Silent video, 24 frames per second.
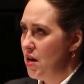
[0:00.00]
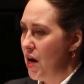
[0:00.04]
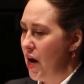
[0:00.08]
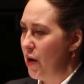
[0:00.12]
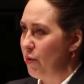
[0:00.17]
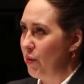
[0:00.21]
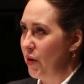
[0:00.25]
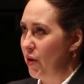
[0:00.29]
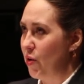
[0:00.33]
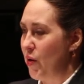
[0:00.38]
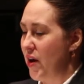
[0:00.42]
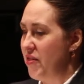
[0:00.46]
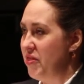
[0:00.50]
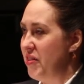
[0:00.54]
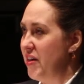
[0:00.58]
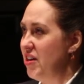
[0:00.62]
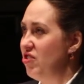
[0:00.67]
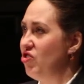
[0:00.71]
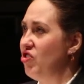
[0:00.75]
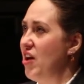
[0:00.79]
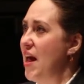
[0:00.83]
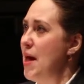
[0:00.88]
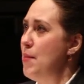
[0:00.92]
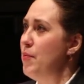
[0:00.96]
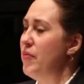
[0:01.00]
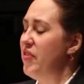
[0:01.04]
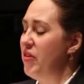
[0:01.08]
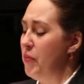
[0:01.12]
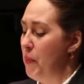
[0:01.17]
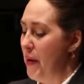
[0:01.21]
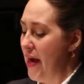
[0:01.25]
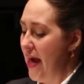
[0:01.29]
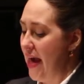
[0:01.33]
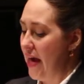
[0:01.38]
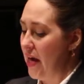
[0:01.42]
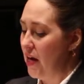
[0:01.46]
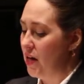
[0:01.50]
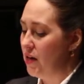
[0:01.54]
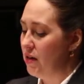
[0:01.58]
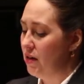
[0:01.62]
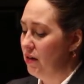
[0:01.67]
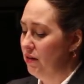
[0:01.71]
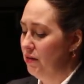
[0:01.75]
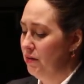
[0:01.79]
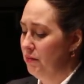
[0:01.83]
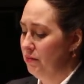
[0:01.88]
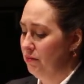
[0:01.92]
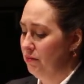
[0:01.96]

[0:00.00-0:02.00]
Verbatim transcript: I regret that James paid,